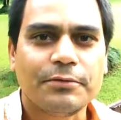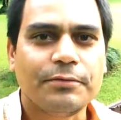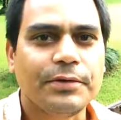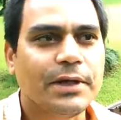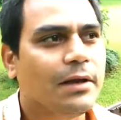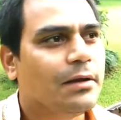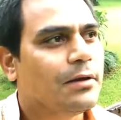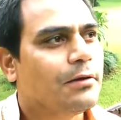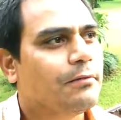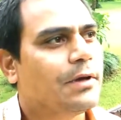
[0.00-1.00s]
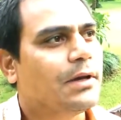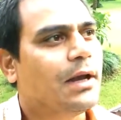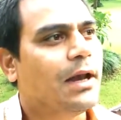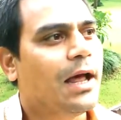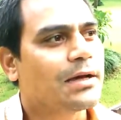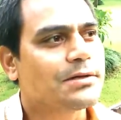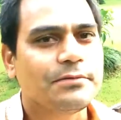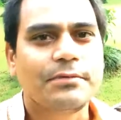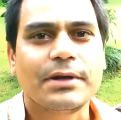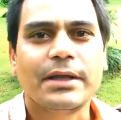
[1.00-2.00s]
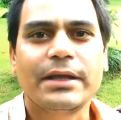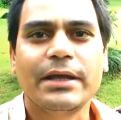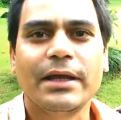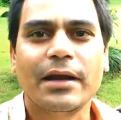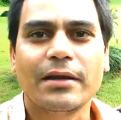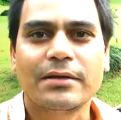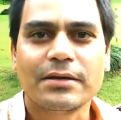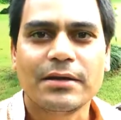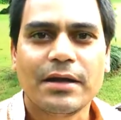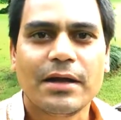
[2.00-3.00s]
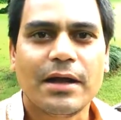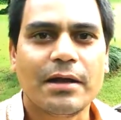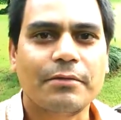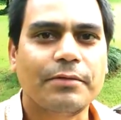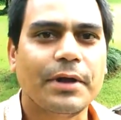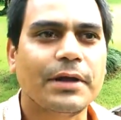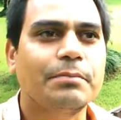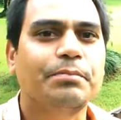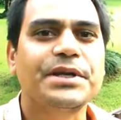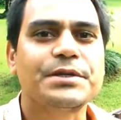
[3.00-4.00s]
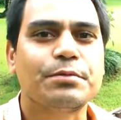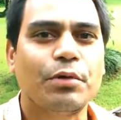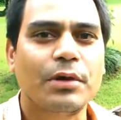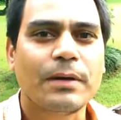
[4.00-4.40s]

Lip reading: we feel very relaxed, very healed and very peaceful.